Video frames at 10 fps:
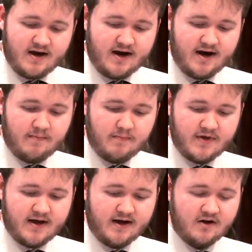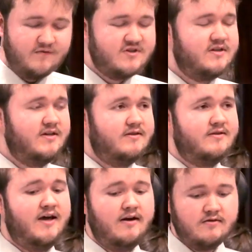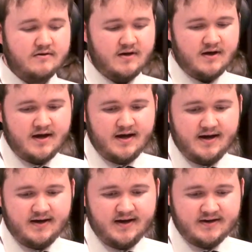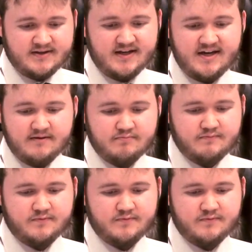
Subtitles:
And obviously then AT